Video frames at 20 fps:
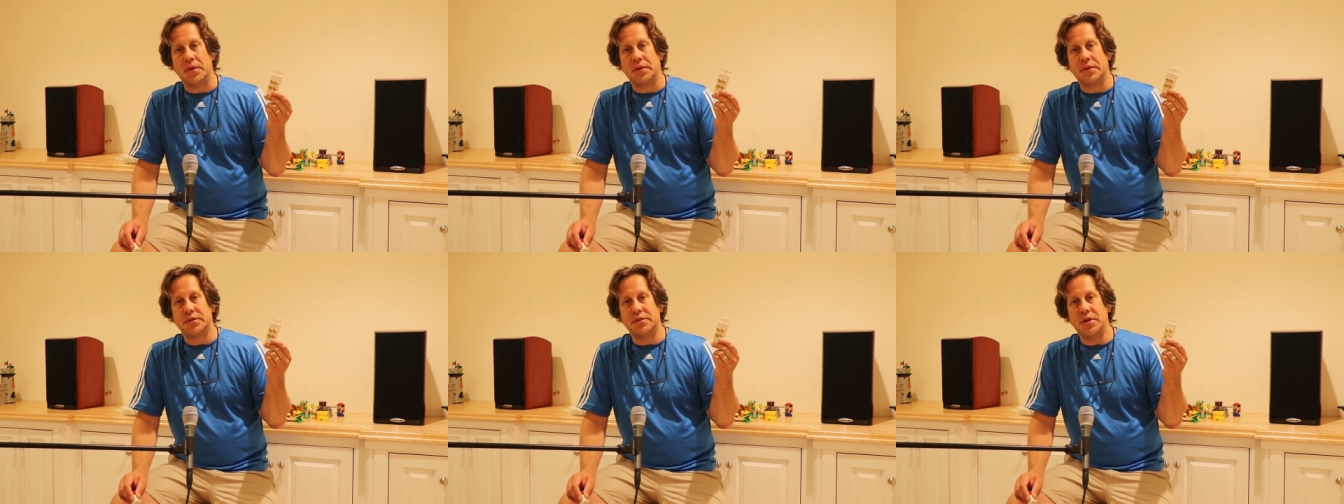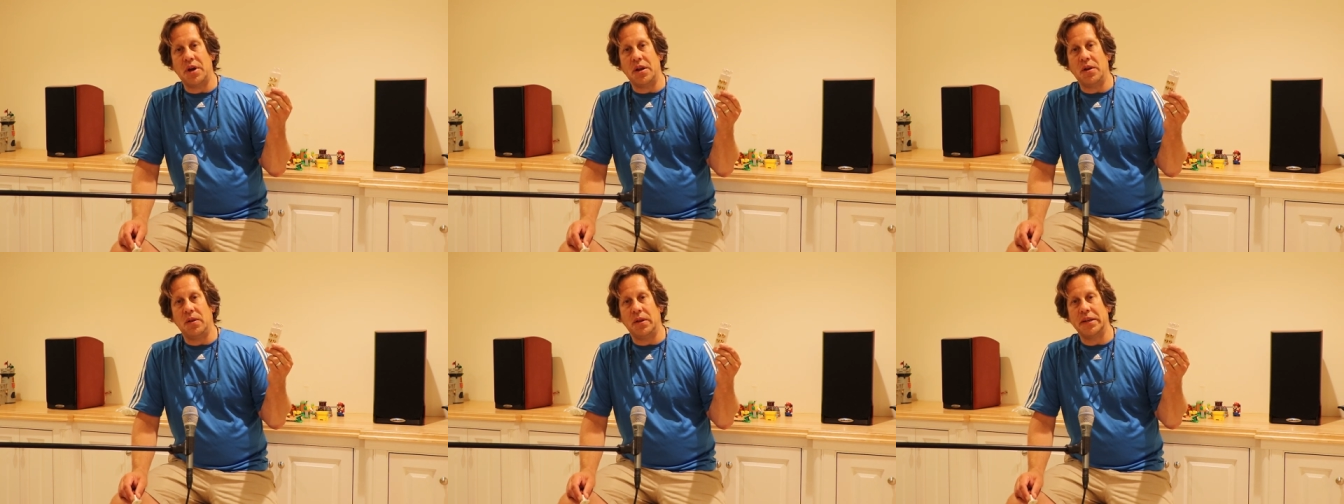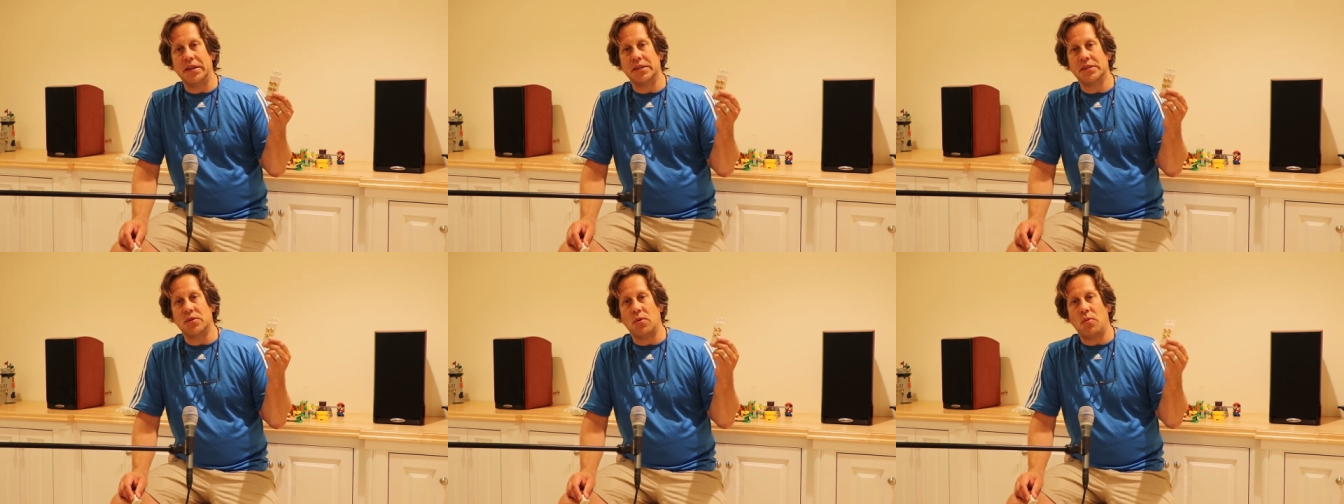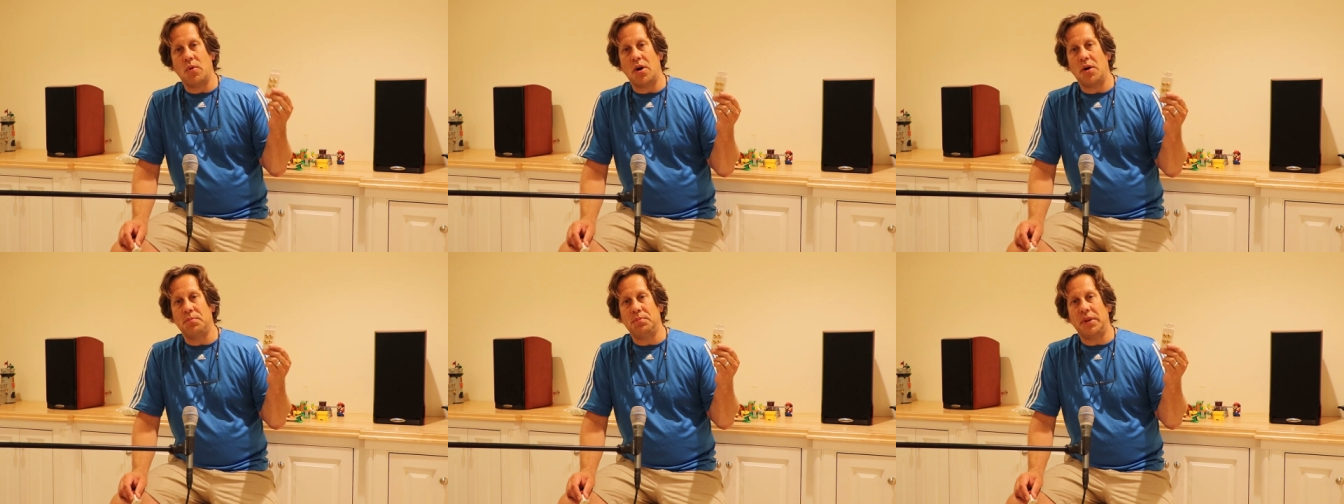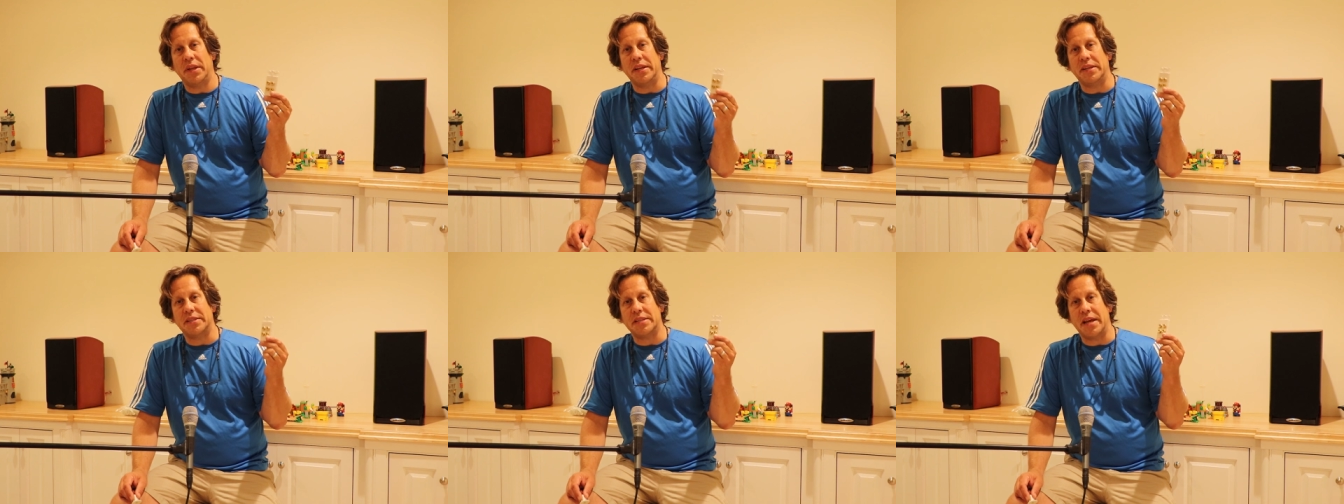Because not only does the wall
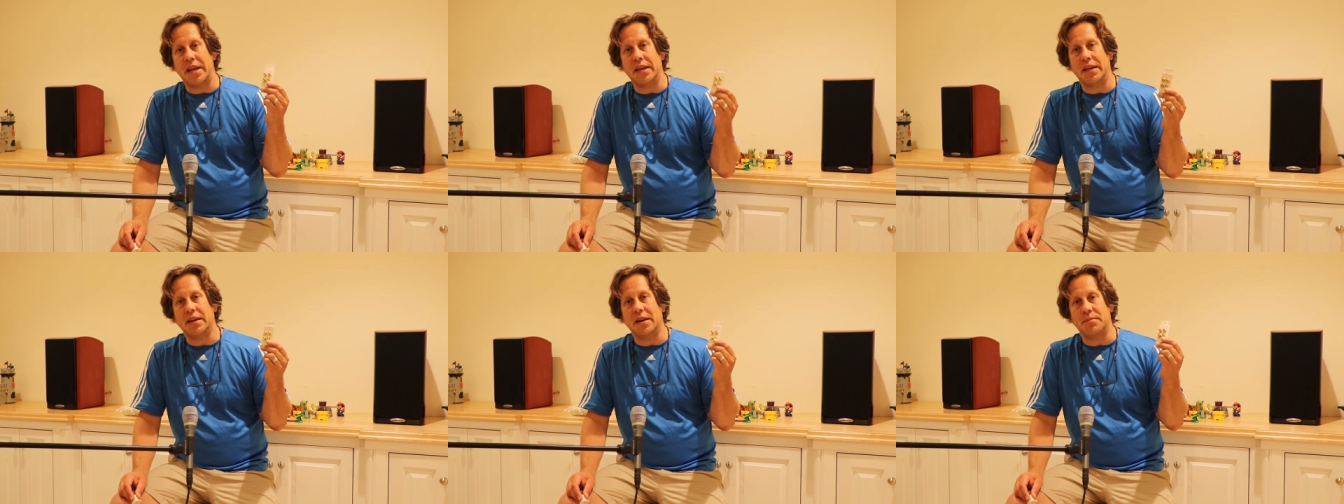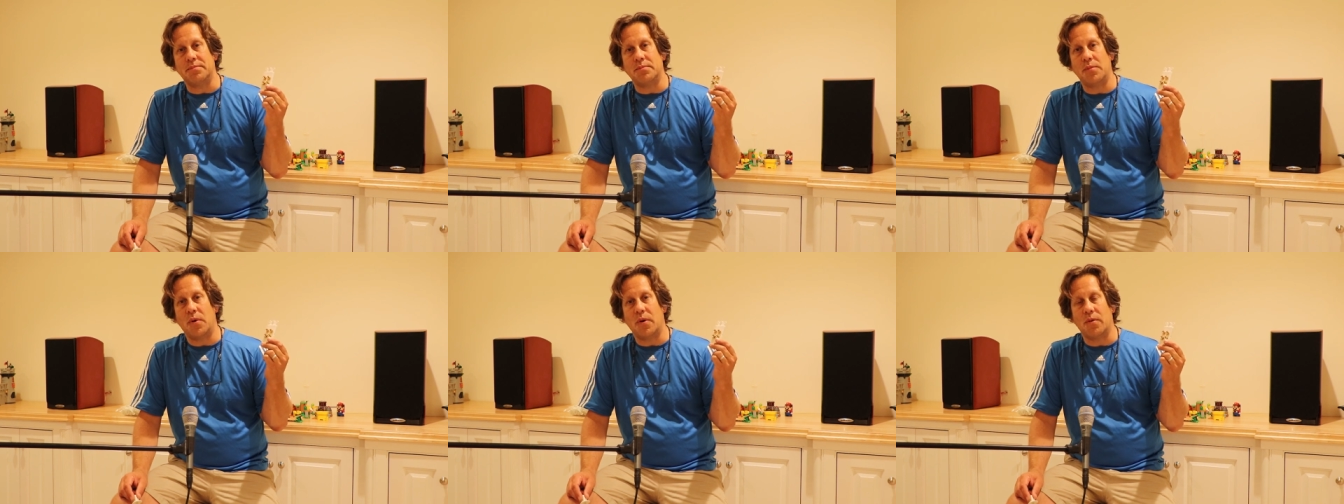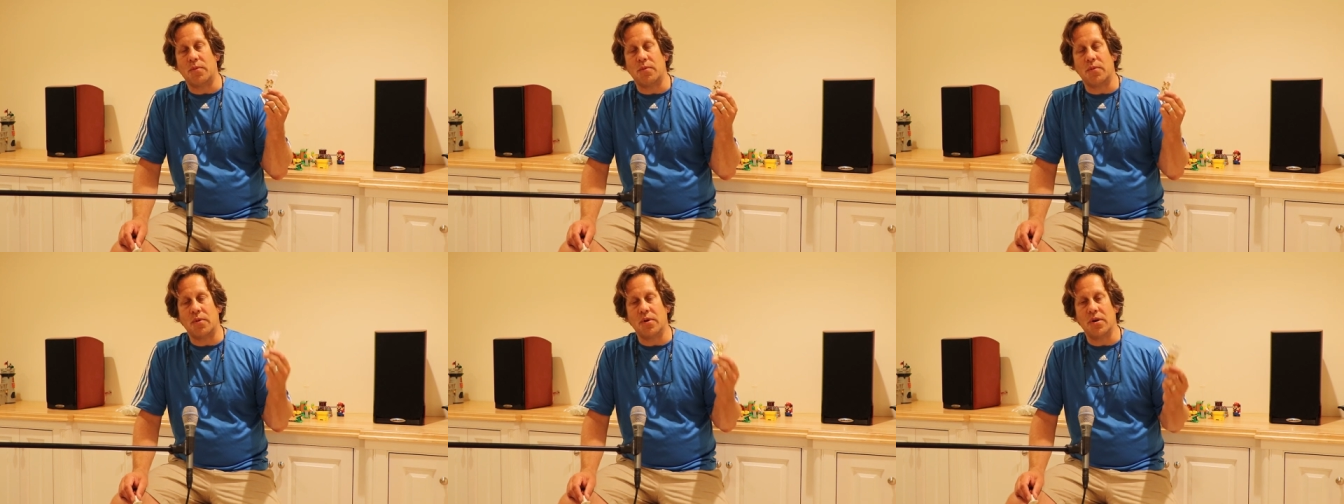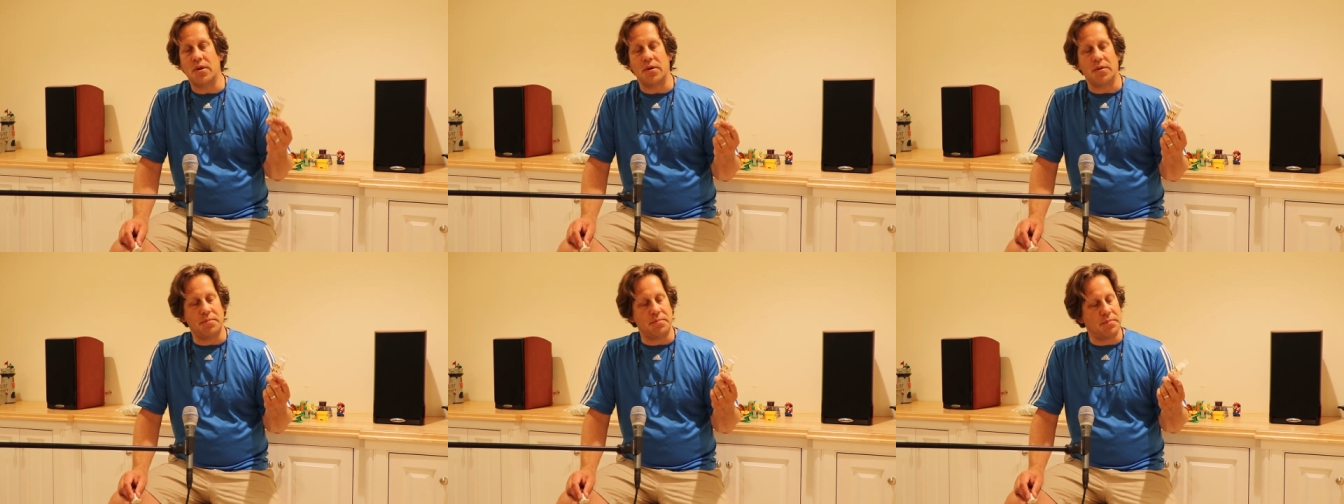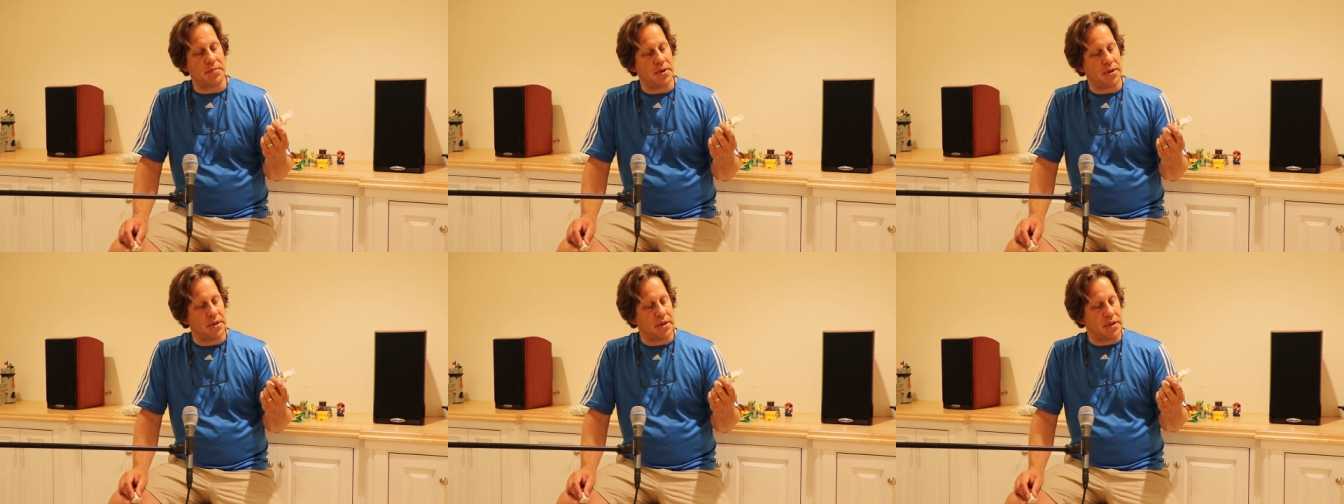plate take up more
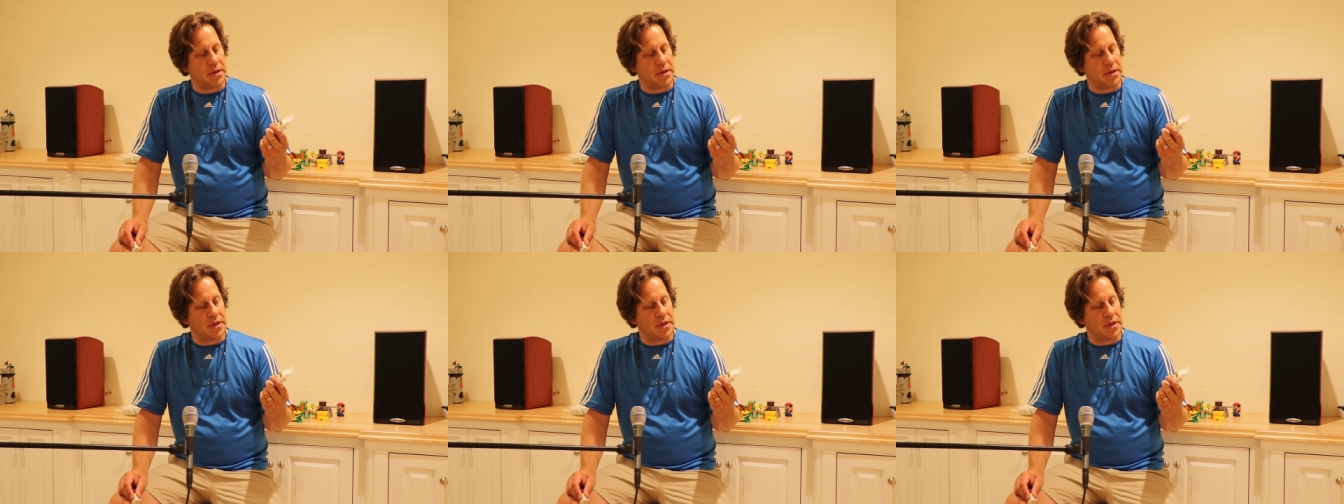room,